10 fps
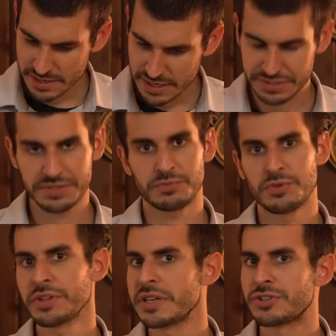It's
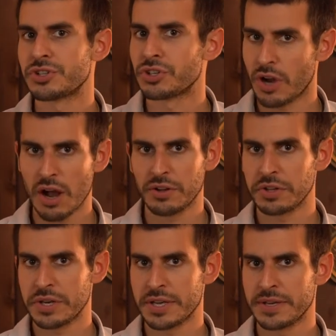really
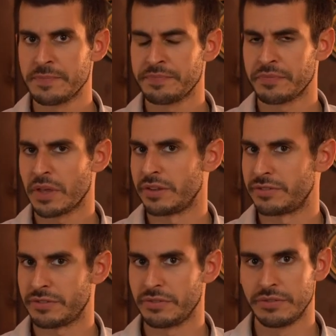chocolatey.
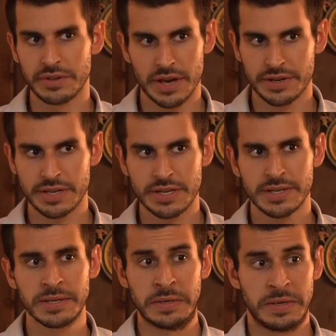It's
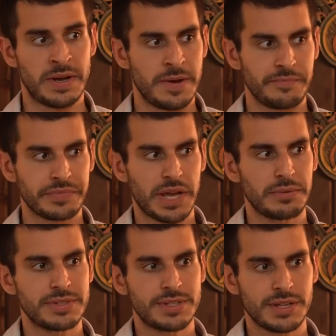nutty. I
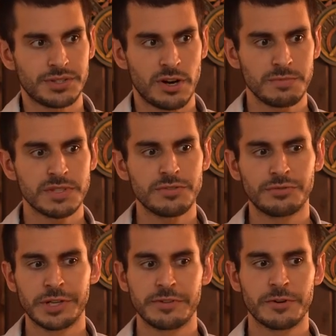would say in terms of the
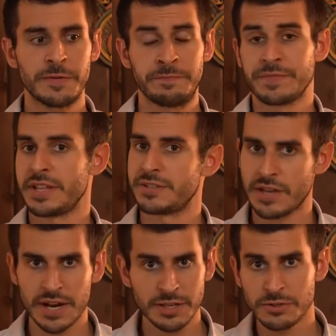flavor, it's
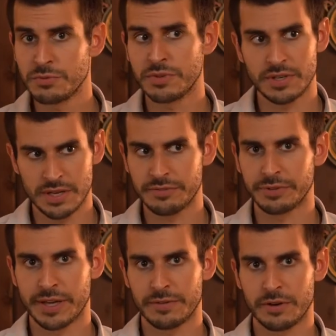not a unique
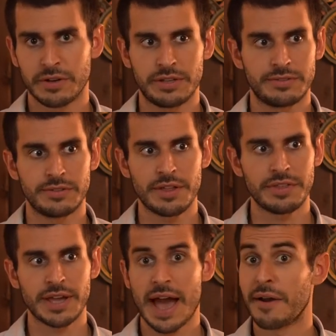flavor. It's
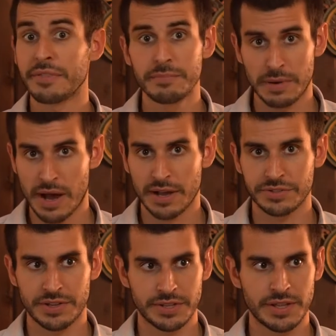nothing out of the
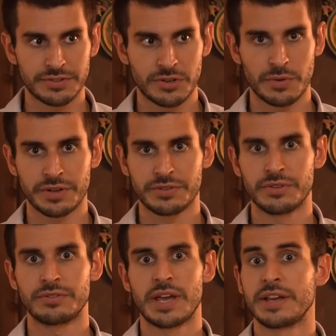box, nothing that's going
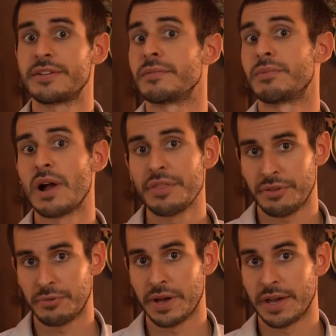to take your
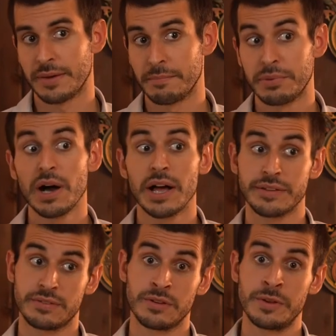breath away, but